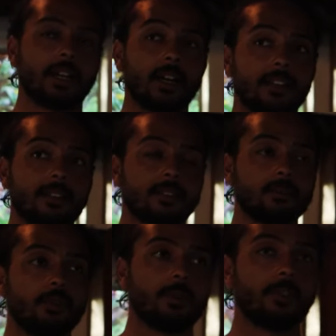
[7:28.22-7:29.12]
and eyes
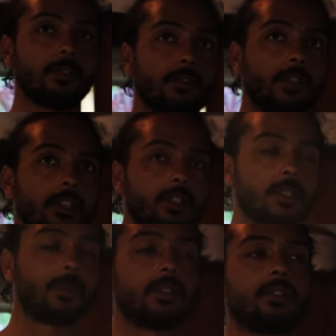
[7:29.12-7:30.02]
movement for mm. fish,
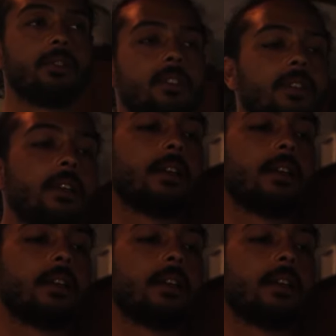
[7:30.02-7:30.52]
especially.